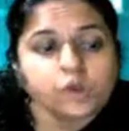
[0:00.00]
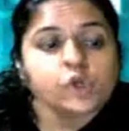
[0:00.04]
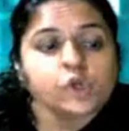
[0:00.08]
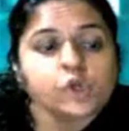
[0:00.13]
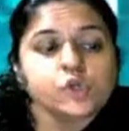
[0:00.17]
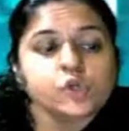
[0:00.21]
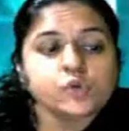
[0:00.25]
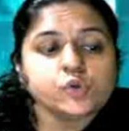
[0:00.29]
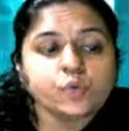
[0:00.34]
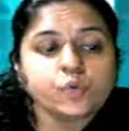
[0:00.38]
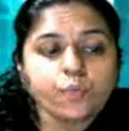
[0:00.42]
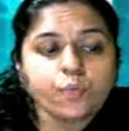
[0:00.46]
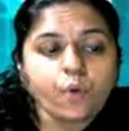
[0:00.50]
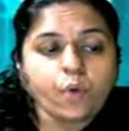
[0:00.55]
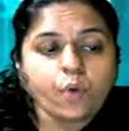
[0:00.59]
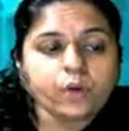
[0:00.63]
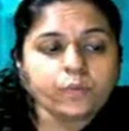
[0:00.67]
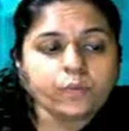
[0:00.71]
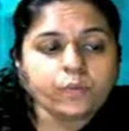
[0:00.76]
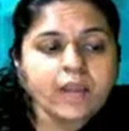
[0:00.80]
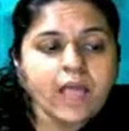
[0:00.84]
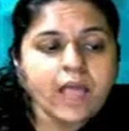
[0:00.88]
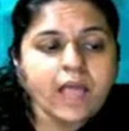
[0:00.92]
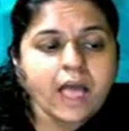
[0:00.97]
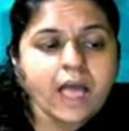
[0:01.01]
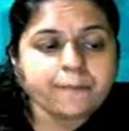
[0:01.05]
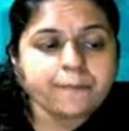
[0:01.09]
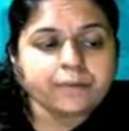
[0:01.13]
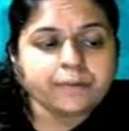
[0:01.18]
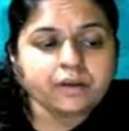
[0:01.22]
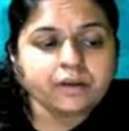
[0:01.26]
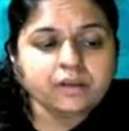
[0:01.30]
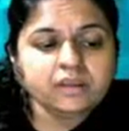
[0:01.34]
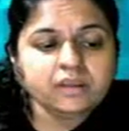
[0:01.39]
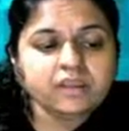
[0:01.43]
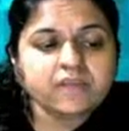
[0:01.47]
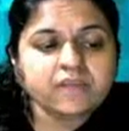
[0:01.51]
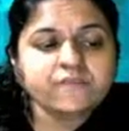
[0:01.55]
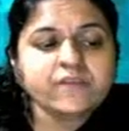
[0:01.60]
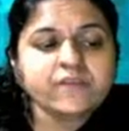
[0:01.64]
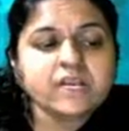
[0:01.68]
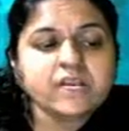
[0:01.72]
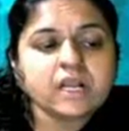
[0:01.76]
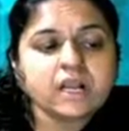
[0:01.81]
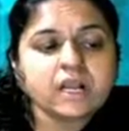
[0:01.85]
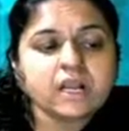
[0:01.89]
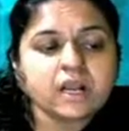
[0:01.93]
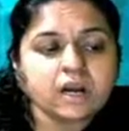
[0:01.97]
So what will happen? They will
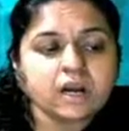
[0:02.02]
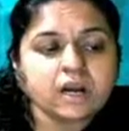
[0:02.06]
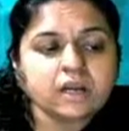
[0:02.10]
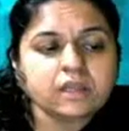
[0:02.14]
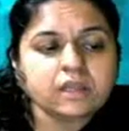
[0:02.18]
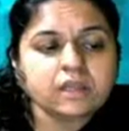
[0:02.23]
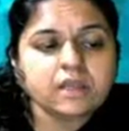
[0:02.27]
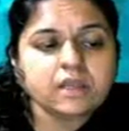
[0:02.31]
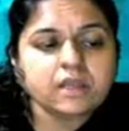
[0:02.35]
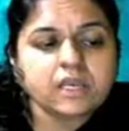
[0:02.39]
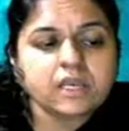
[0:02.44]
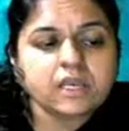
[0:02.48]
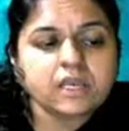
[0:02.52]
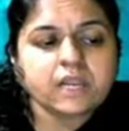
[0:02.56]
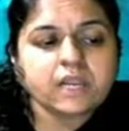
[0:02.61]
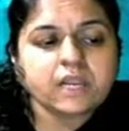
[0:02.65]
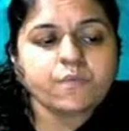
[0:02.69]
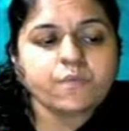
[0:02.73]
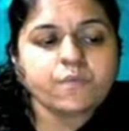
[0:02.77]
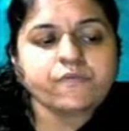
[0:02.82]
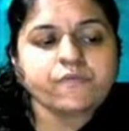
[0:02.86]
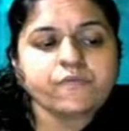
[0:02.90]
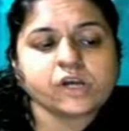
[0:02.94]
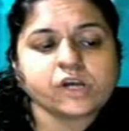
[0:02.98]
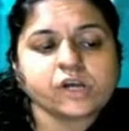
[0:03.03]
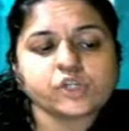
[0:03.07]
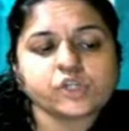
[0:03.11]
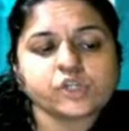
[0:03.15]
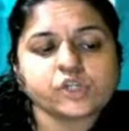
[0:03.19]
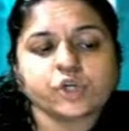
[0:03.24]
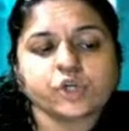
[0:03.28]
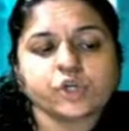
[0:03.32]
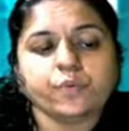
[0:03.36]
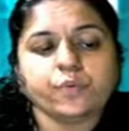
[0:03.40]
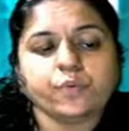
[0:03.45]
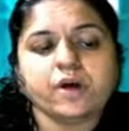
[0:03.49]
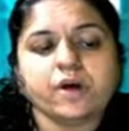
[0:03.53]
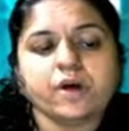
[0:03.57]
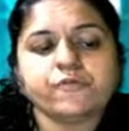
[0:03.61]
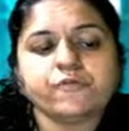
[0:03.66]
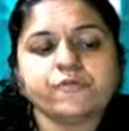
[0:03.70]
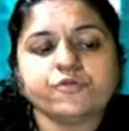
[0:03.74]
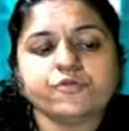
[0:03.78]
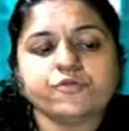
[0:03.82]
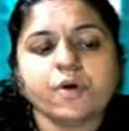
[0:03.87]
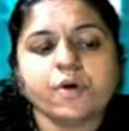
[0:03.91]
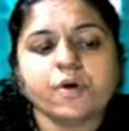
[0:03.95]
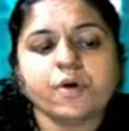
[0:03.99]
cut the name of Akshay Kumar
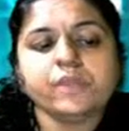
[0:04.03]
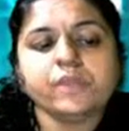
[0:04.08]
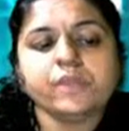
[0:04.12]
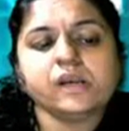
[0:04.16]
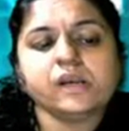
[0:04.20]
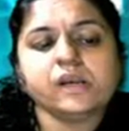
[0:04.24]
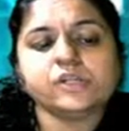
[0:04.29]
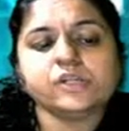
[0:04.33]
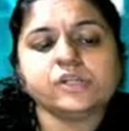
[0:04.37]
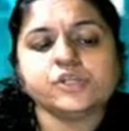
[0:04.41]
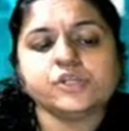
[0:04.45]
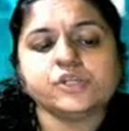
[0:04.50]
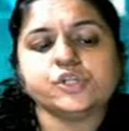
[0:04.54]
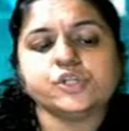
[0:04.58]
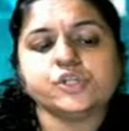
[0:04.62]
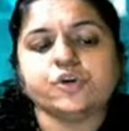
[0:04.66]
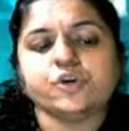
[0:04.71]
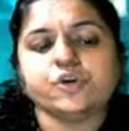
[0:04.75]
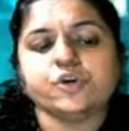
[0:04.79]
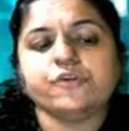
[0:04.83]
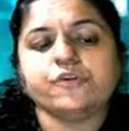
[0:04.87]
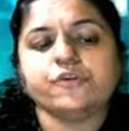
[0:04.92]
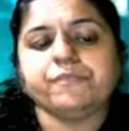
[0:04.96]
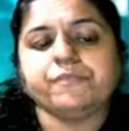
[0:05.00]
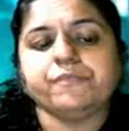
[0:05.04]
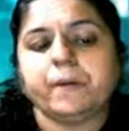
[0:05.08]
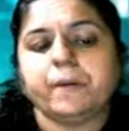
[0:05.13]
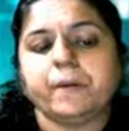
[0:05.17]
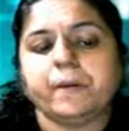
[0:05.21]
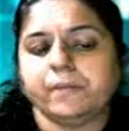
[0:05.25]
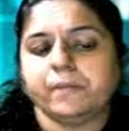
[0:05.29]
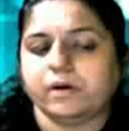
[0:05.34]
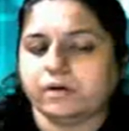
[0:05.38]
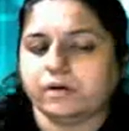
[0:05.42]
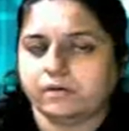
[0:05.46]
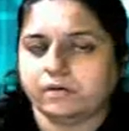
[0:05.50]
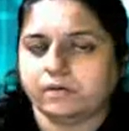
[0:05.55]
from the register of member.